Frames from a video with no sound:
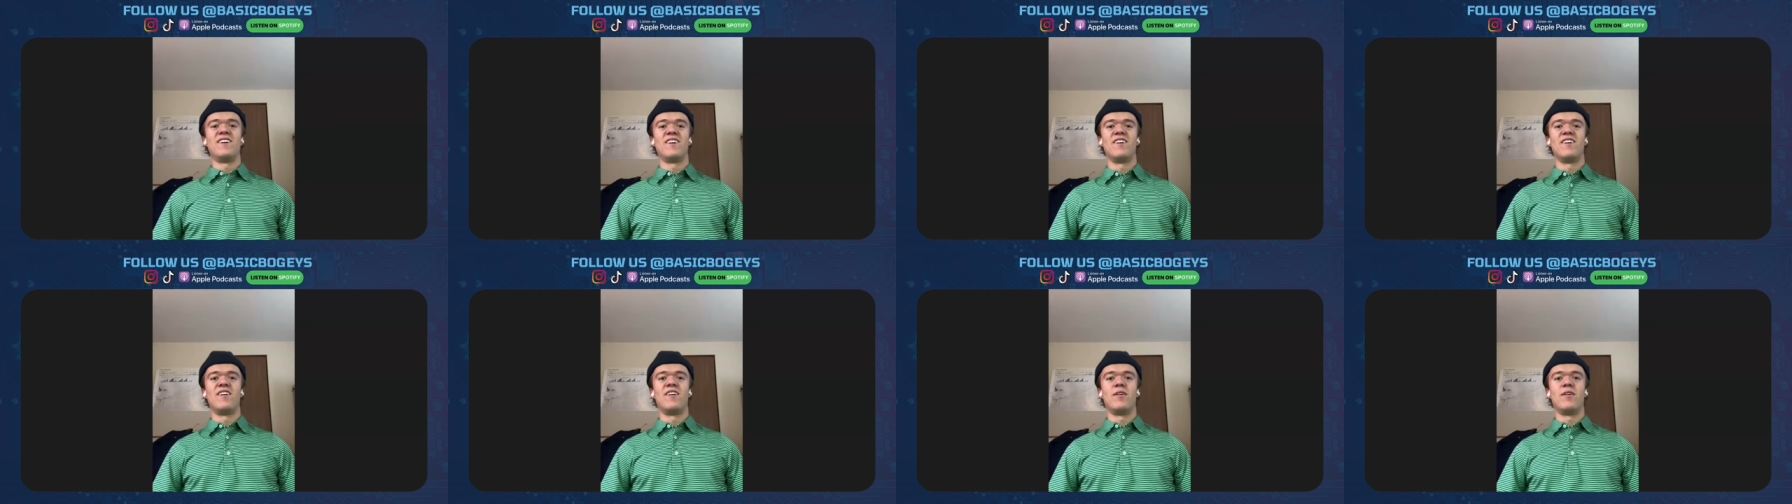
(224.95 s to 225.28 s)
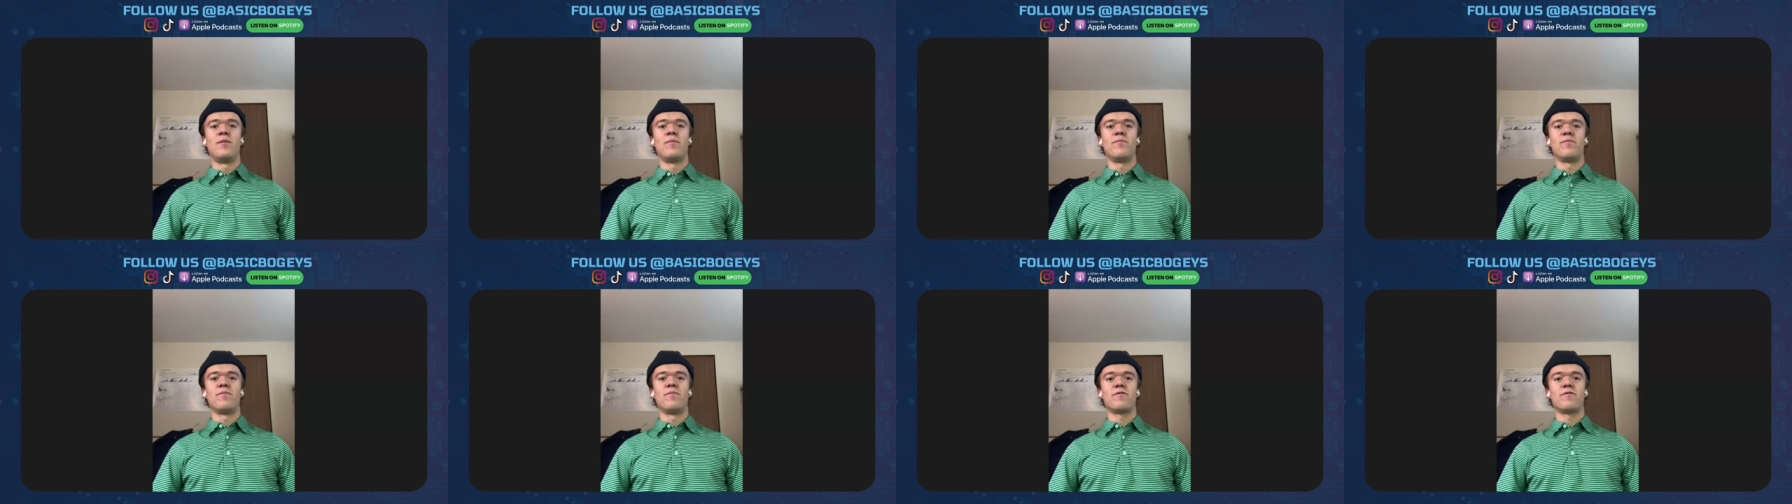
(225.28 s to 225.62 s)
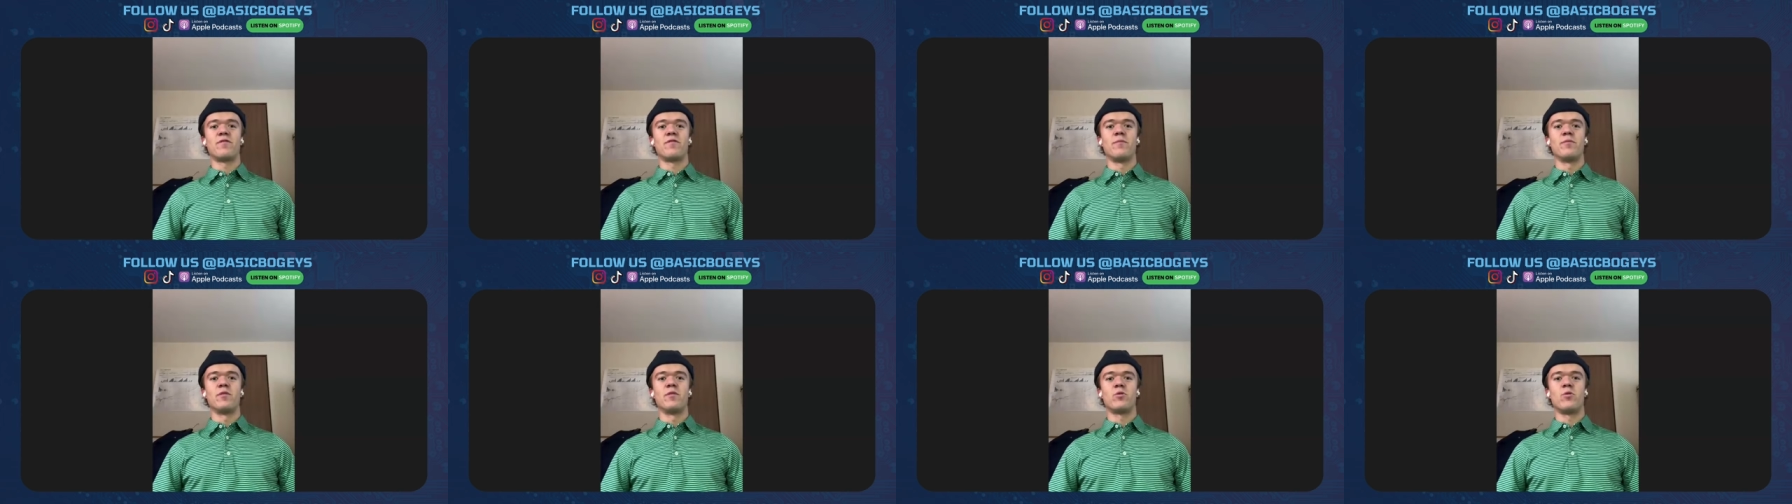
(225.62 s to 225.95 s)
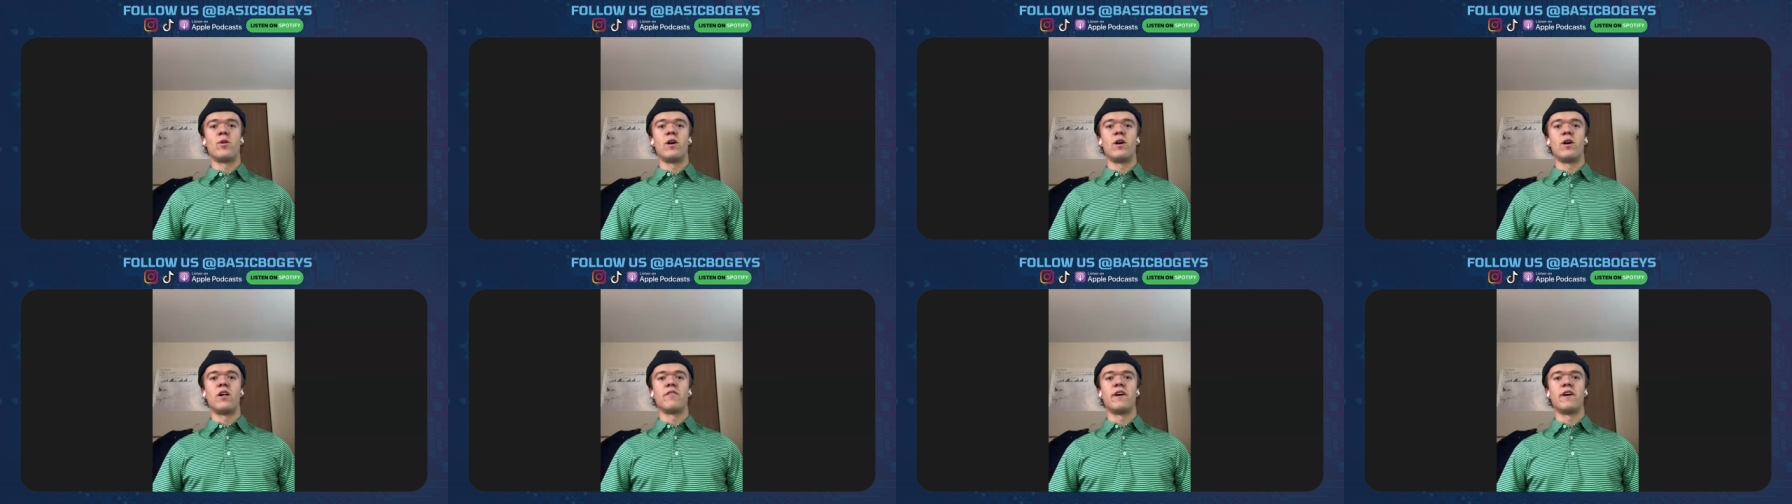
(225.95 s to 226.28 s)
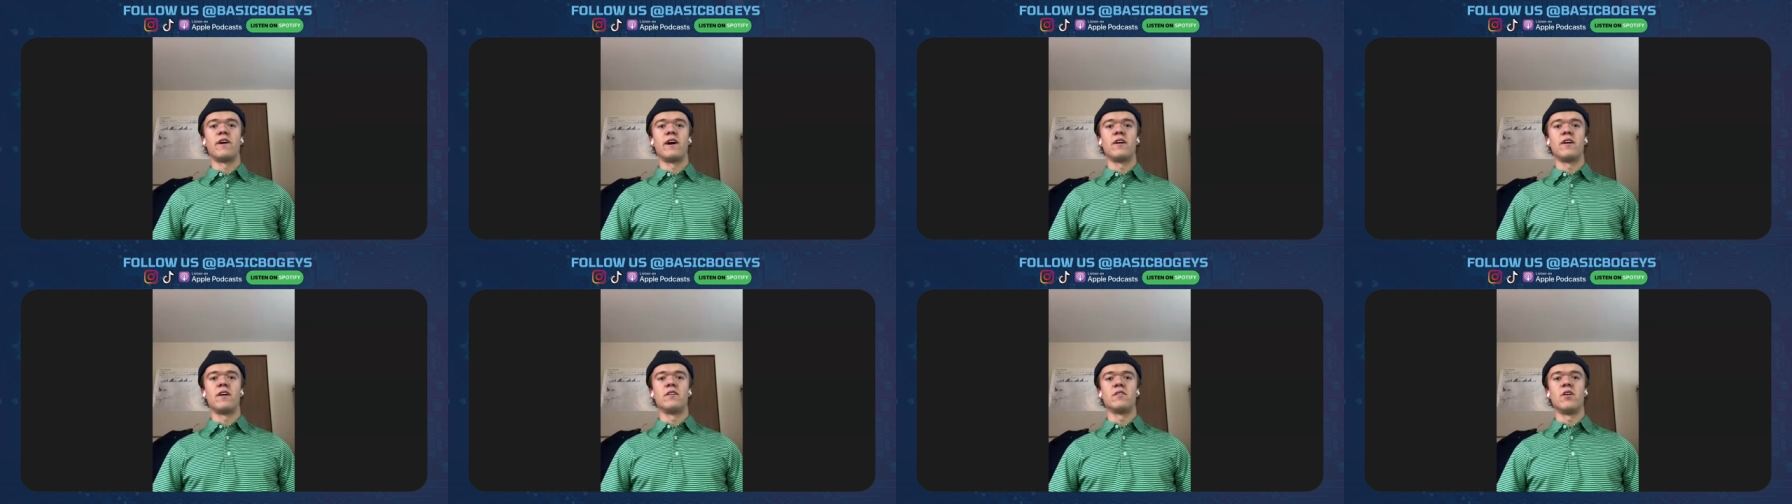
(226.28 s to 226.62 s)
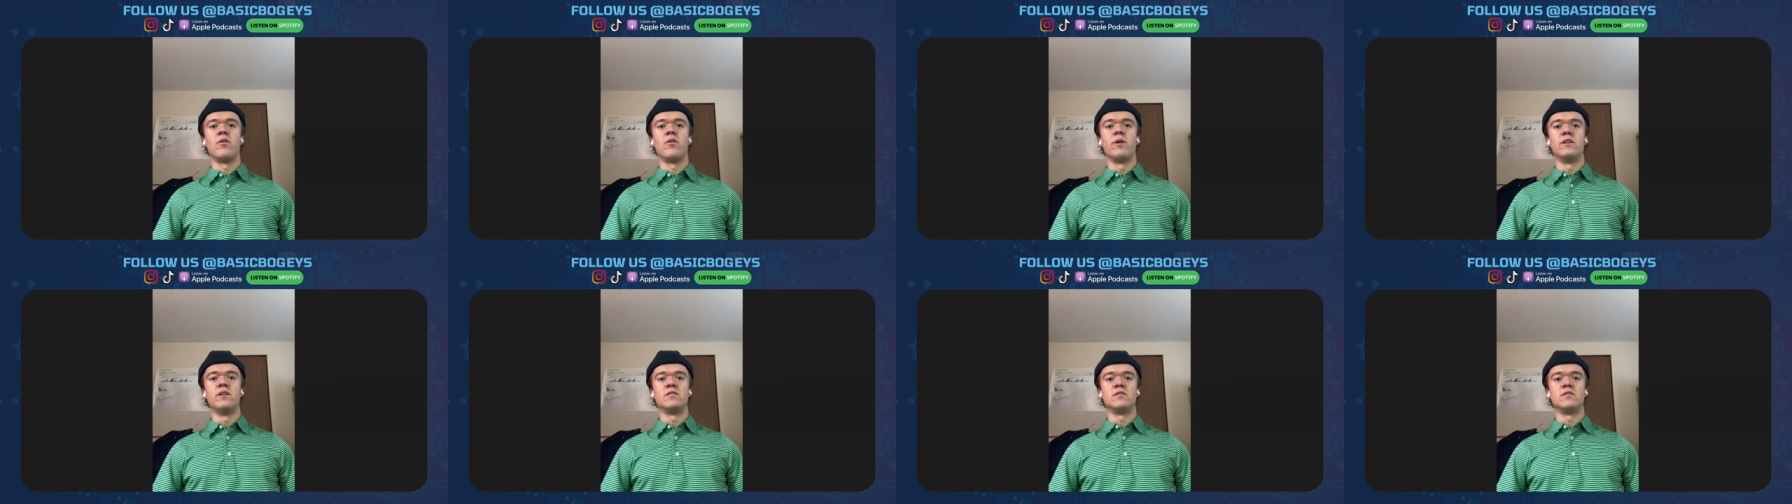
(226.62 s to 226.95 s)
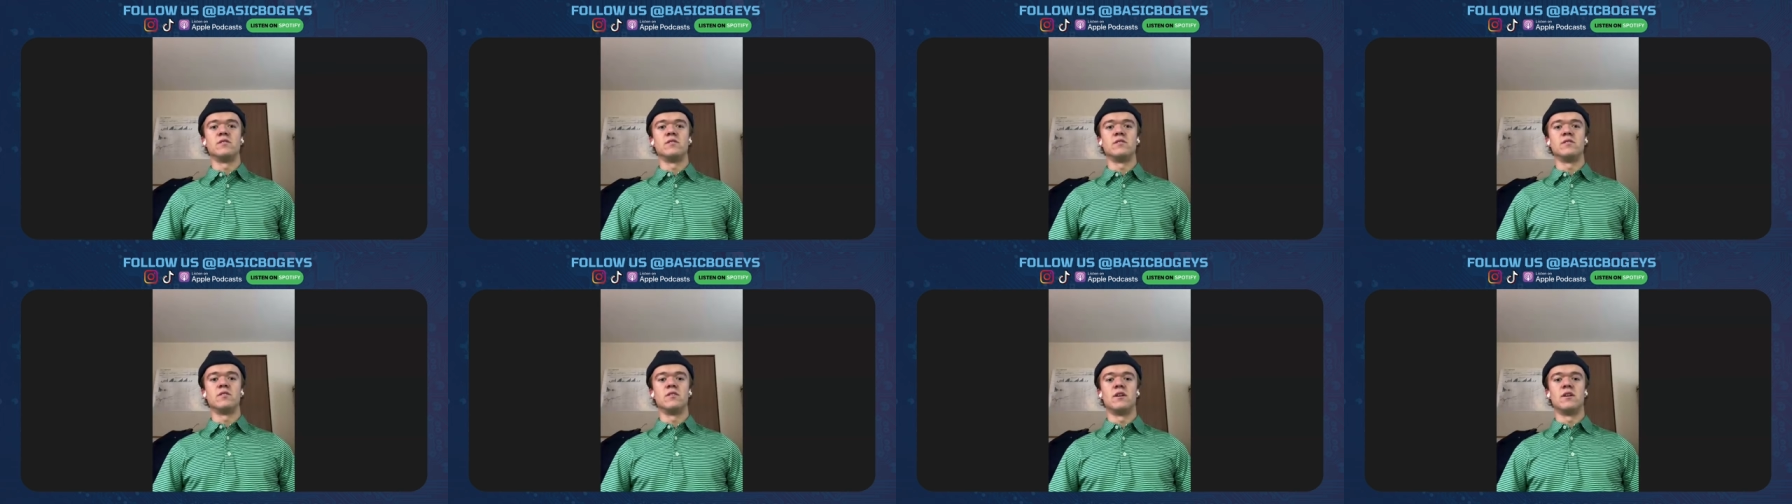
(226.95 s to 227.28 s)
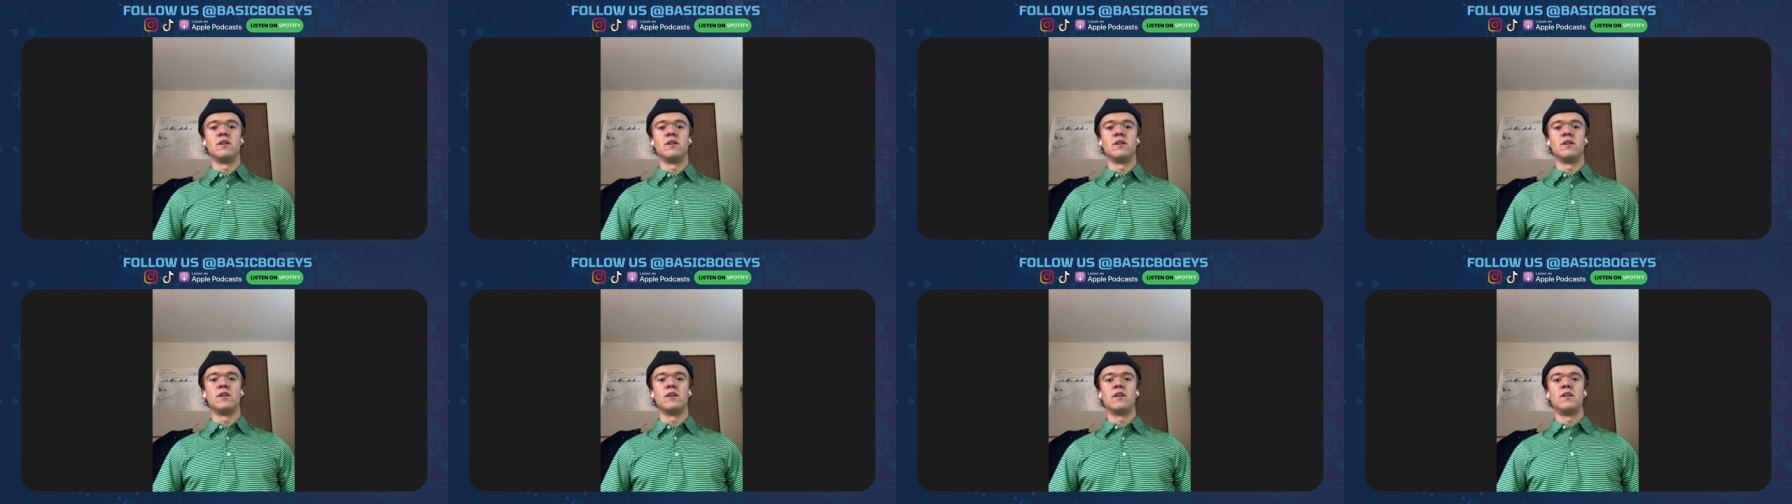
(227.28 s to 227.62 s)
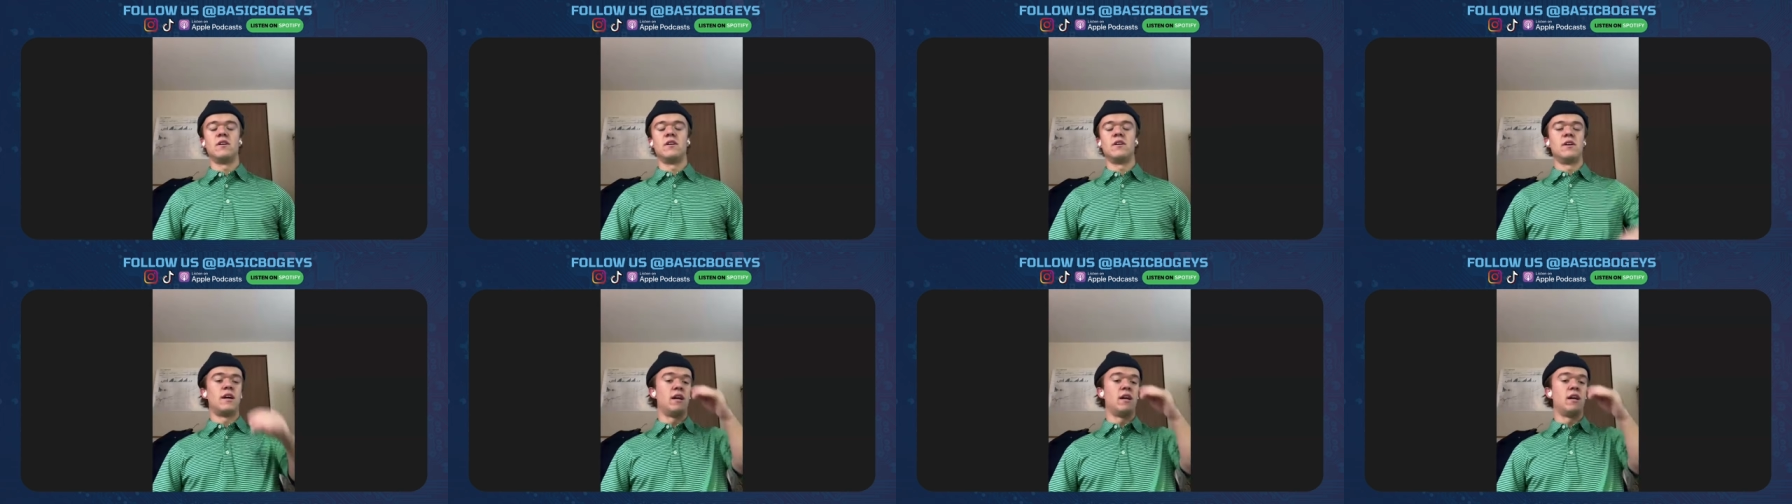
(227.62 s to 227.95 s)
um from the qualifier to go into the